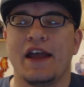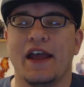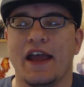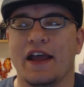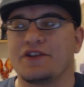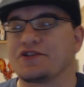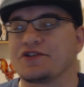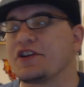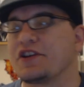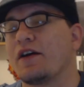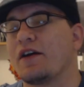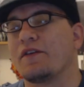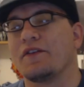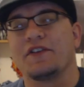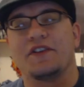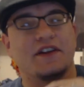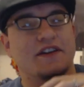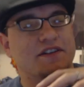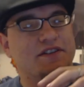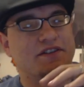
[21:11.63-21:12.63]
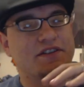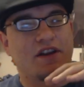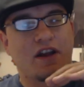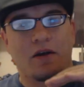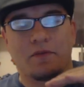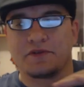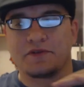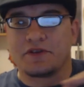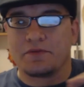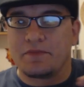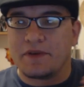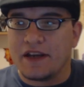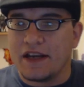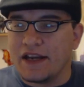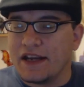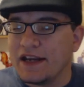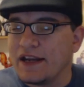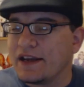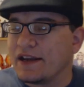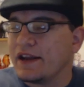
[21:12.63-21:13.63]
and just how everything's come to
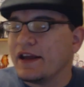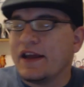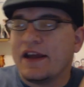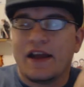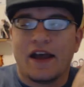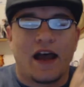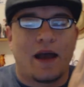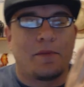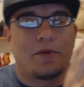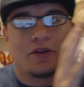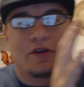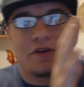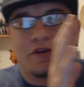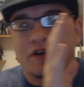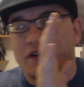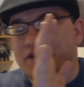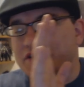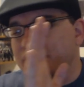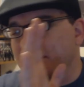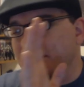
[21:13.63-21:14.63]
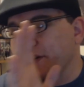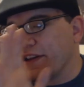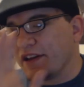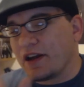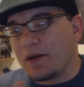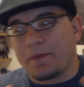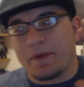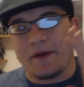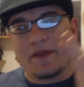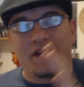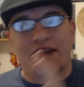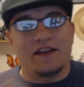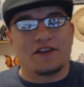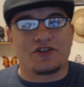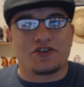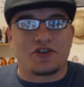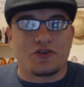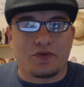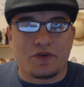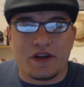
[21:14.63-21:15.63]
be, and I've been learning, studying up on the
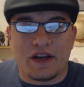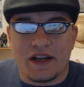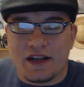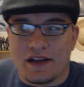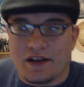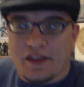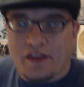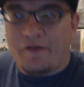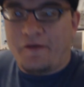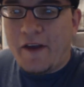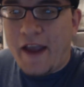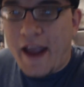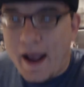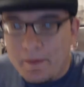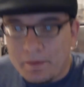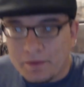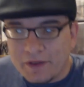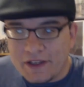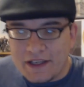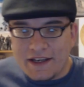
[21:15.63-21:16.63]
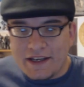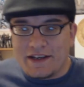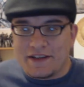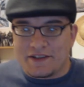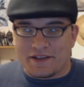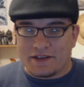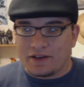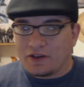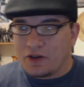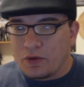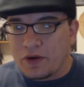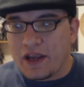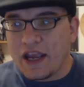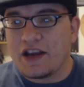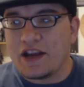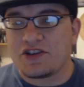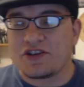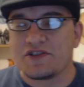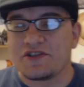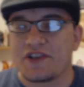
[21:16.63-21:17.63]
history and the families and the
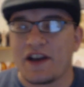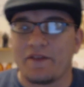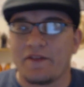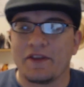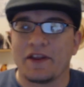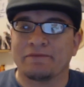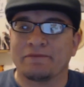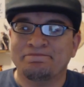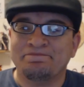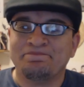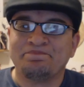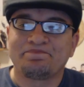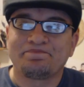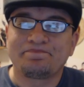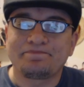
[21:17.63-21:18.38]
locations and everything.